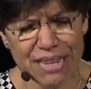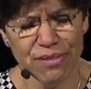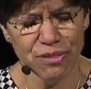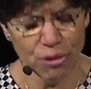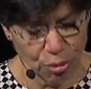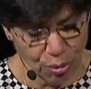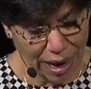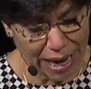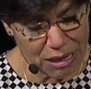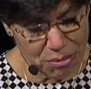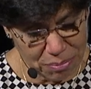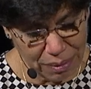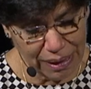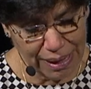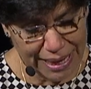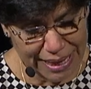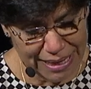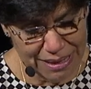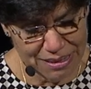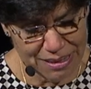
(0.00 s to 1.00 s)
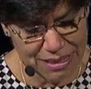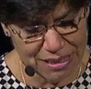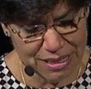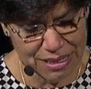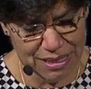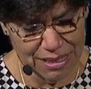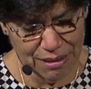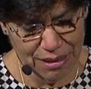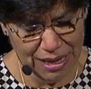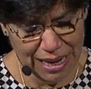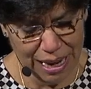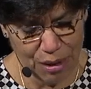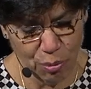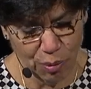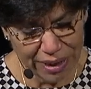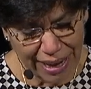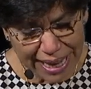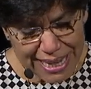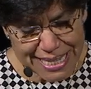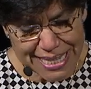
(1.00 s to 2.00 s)
in the right place, and
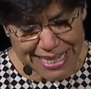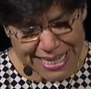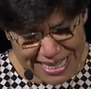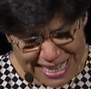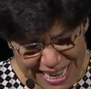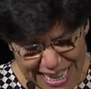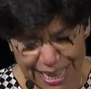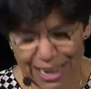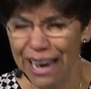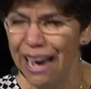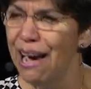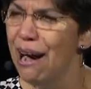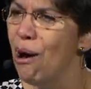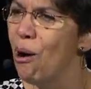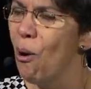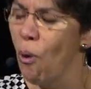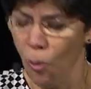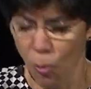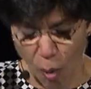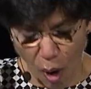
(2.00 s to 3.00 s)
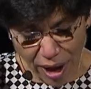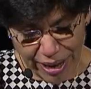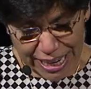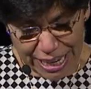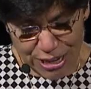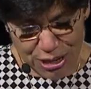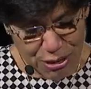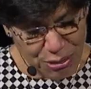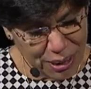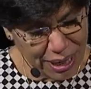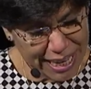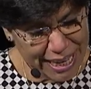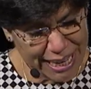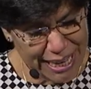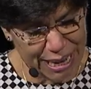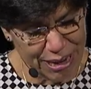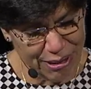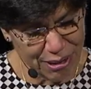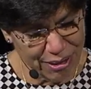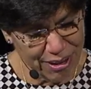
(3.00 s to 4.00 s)
when I sing wanting you to
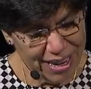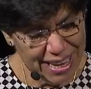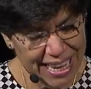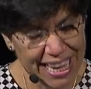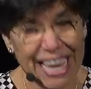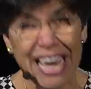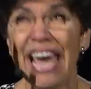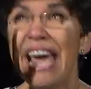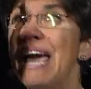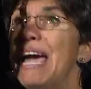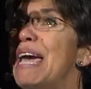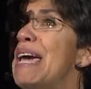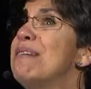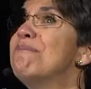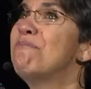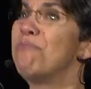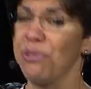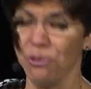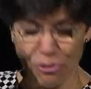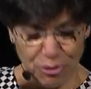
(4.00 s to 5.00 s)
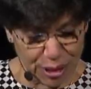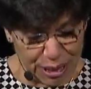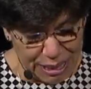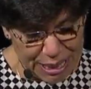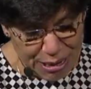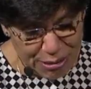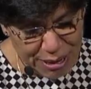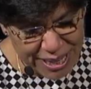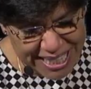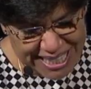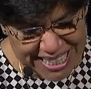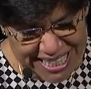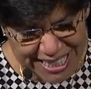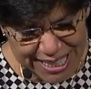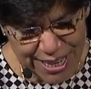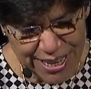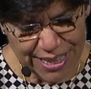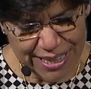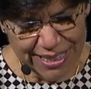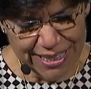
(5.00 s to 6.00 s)
hear Him through the lyrics,
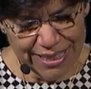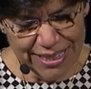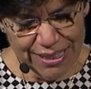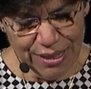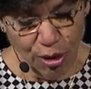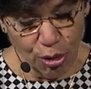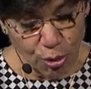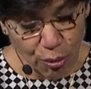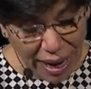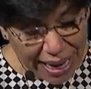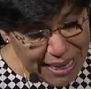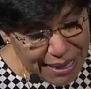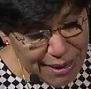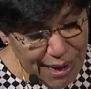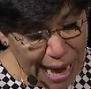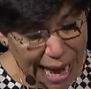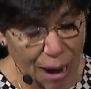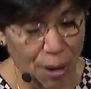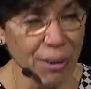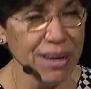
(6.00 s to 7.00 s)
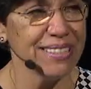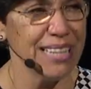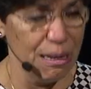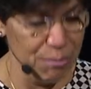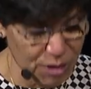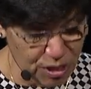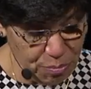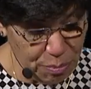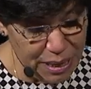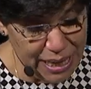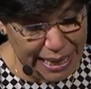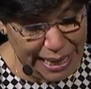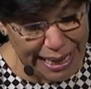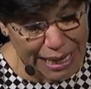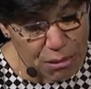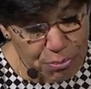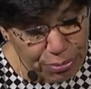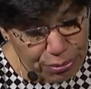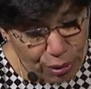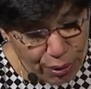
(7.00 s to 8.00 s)
or right now as I'm speaking
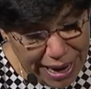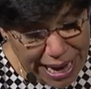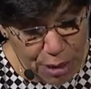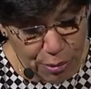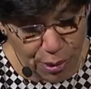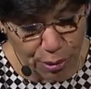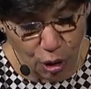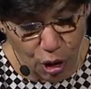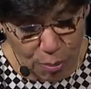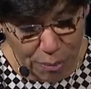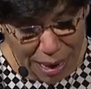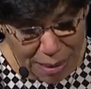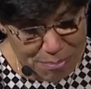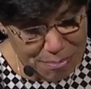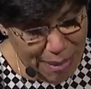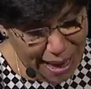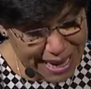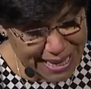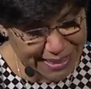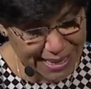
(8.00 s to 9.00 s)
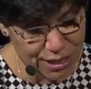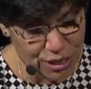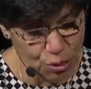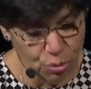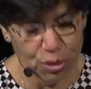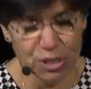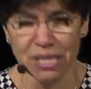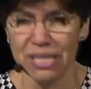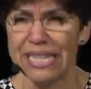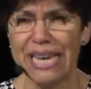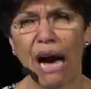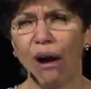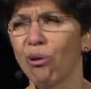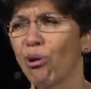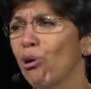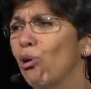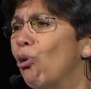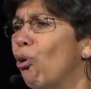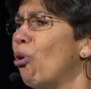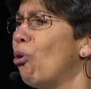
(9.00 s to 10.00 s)
and praying with all my might that you would see how
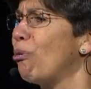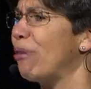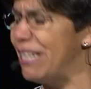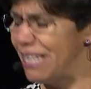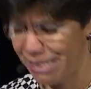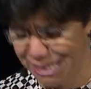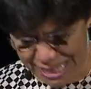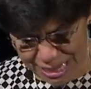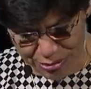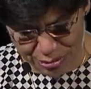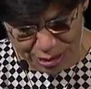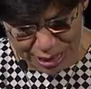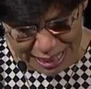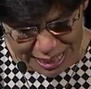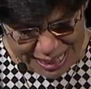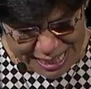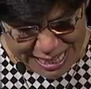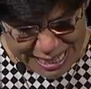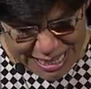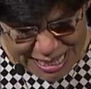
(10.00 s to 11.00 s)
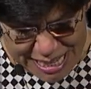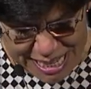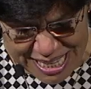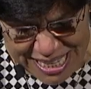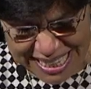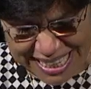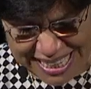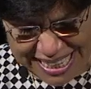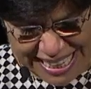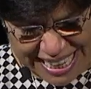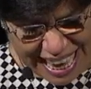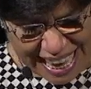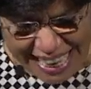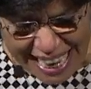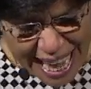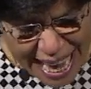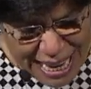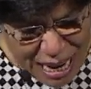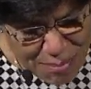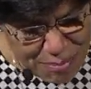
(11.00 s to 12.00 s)
glorious He really is, I
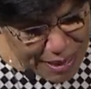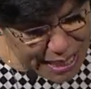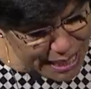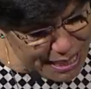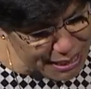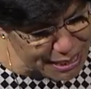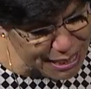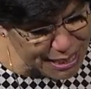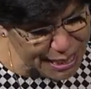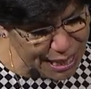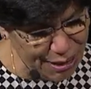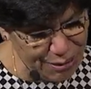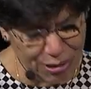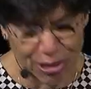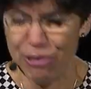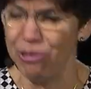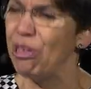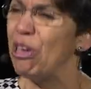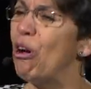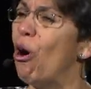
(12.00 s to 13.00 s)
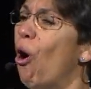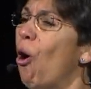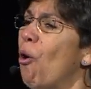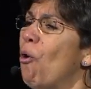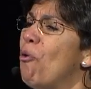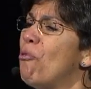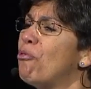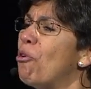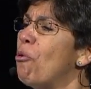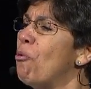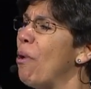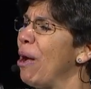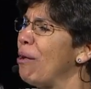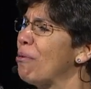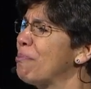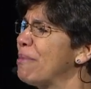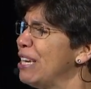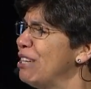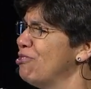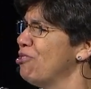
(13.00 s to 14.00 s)
cannot begin to tell you the
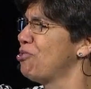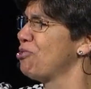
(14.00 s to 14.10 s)
overwhelming